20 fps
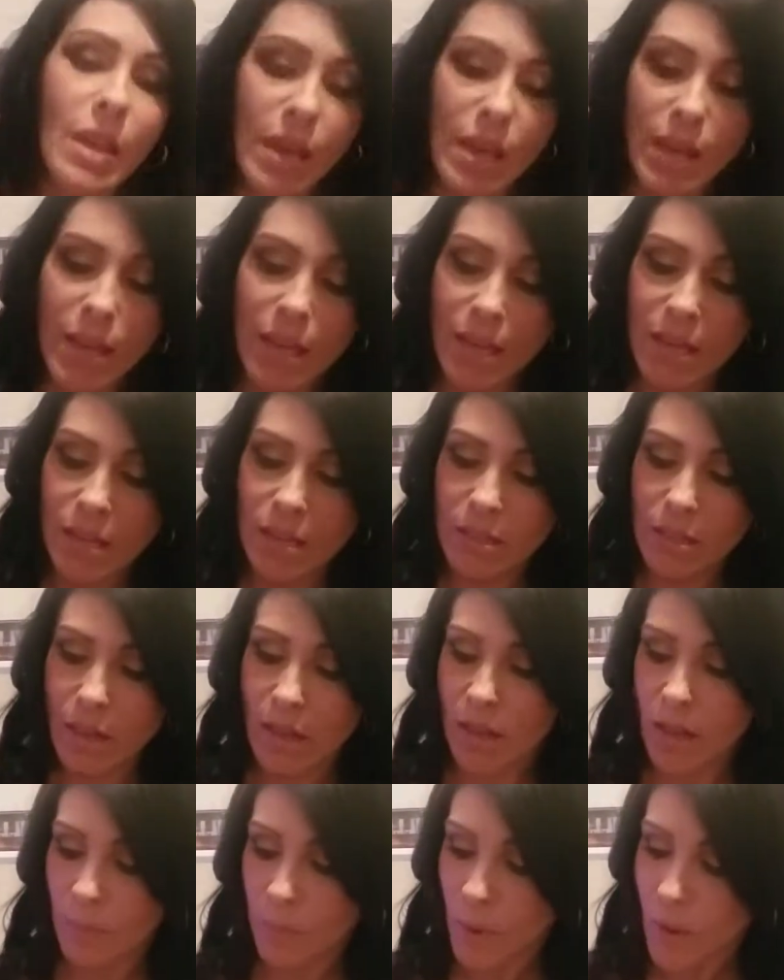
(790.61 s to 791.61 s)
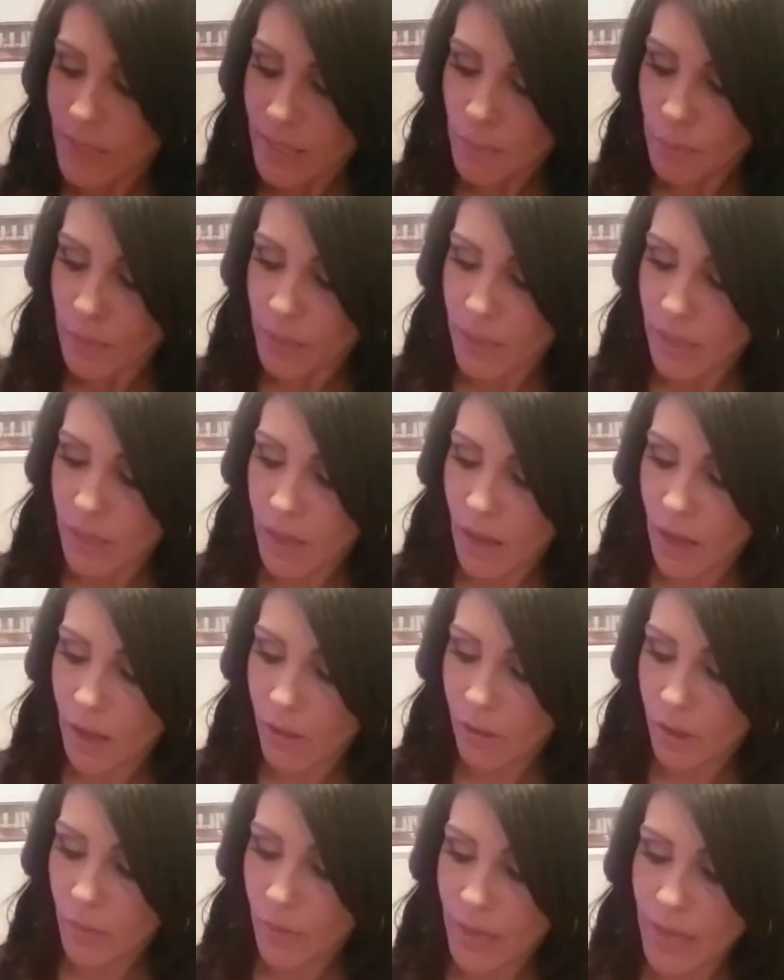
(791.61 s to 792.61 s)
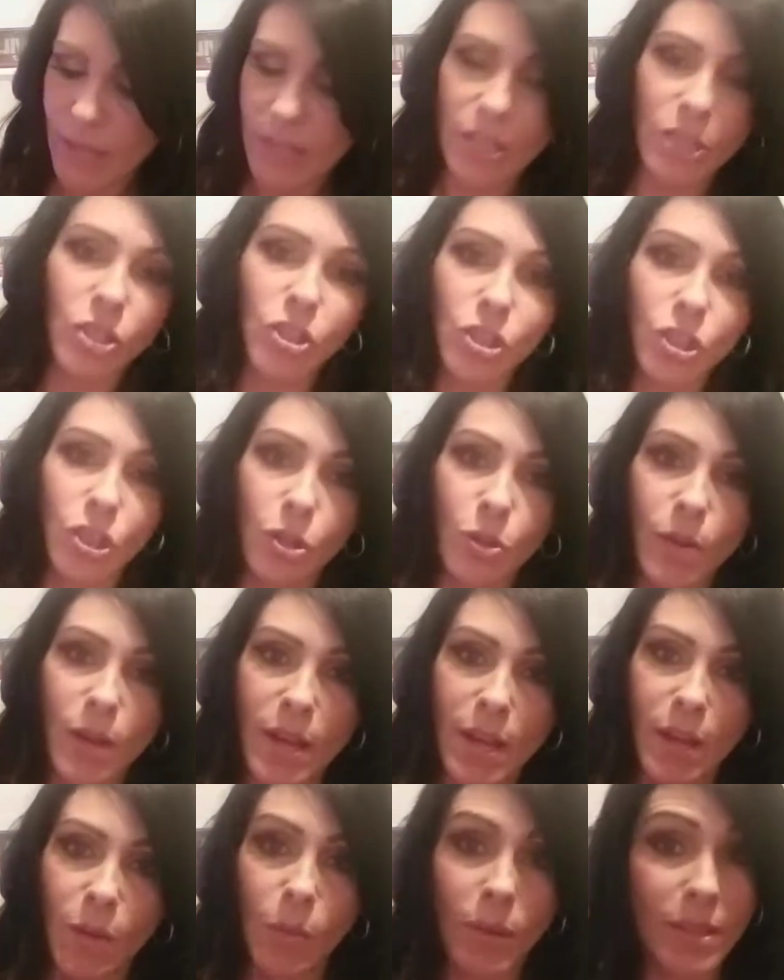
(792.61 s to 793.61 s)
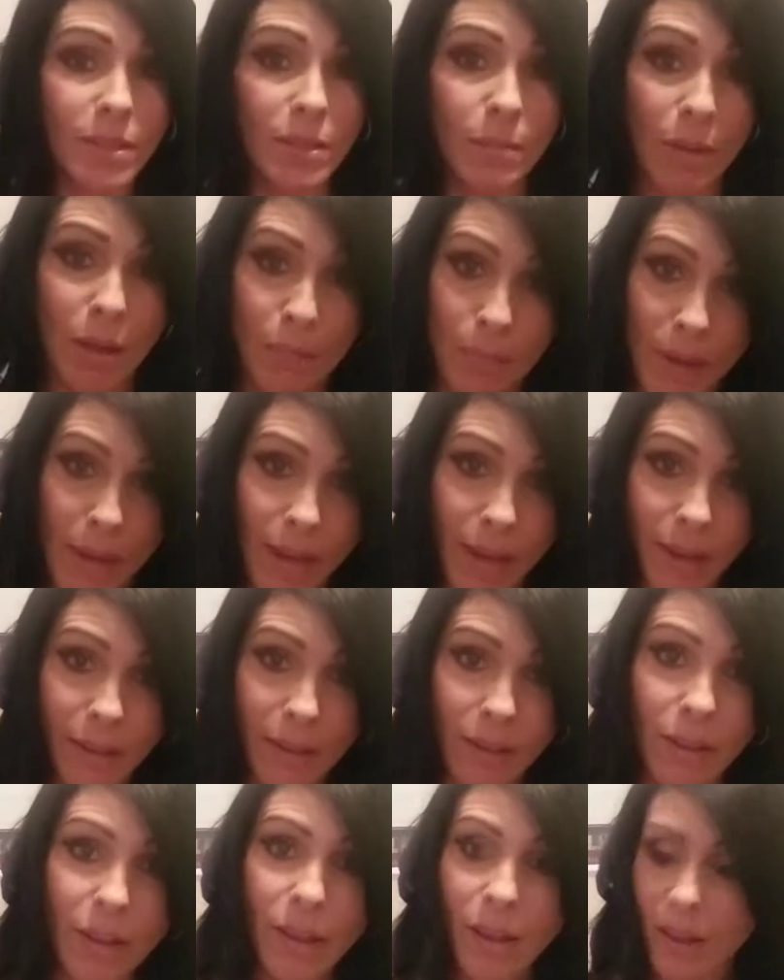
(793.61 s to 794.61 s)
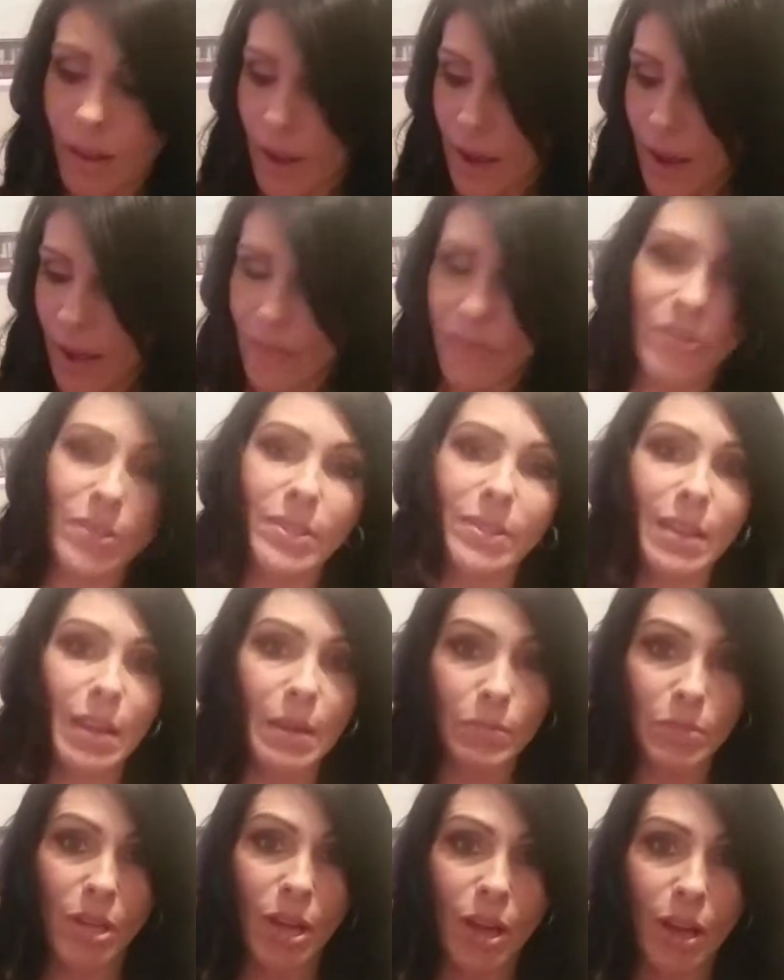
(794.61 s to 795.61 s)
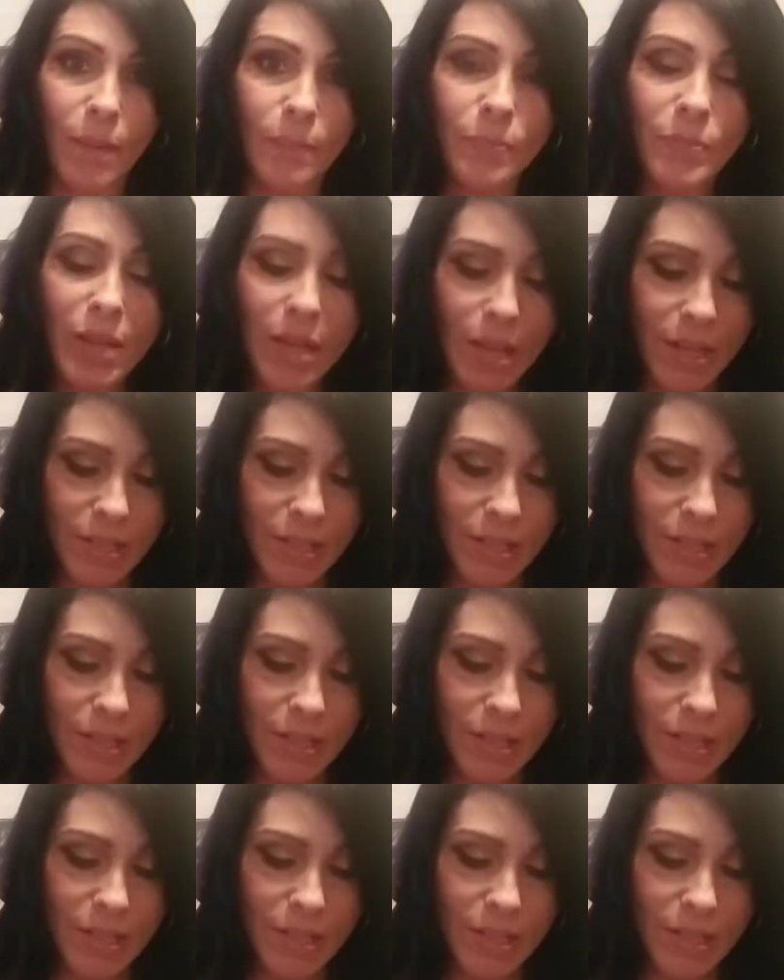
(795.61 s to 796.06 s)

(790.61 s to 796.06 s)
And possibly I'll go ahead and do a what's in my bag at the same time.